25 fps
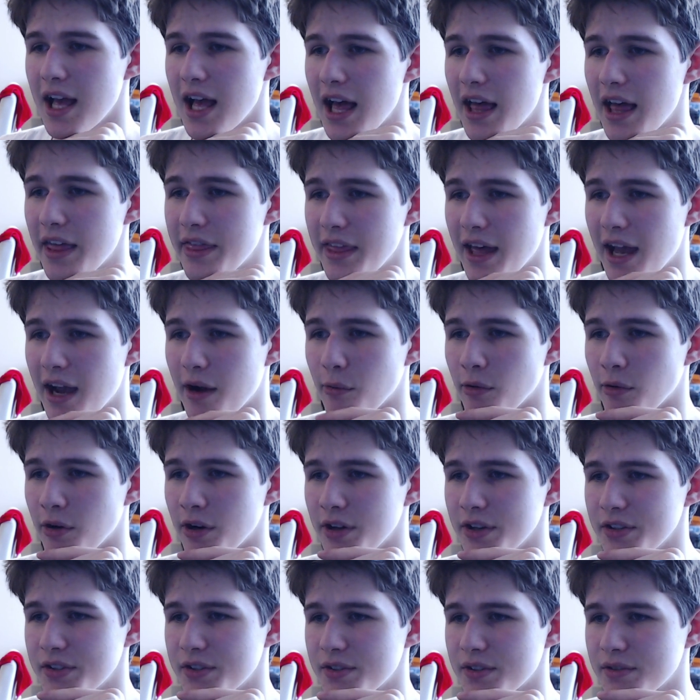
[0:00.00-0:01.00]
and that
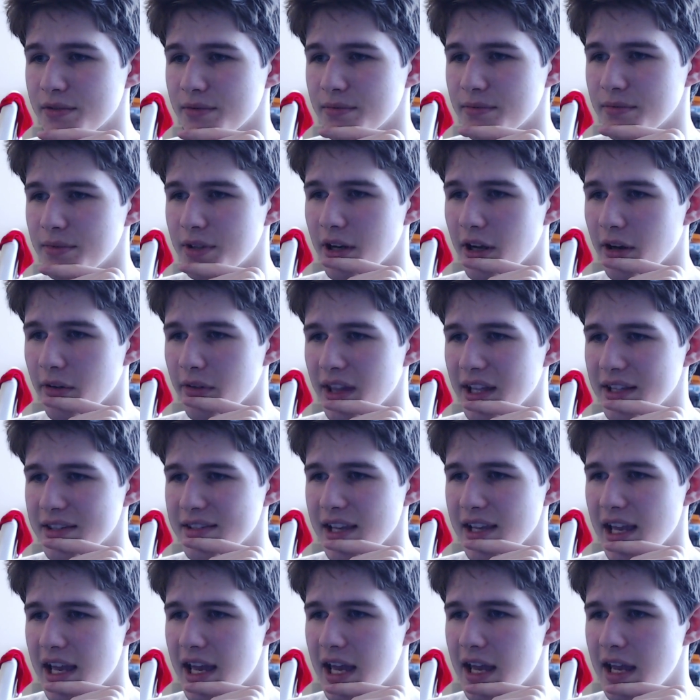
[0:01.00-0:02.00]
was,
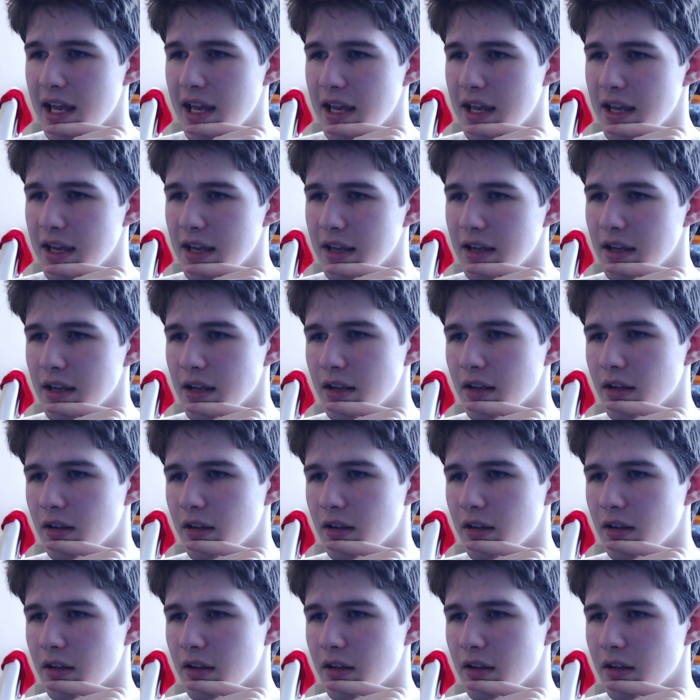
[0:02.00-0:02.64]
that's a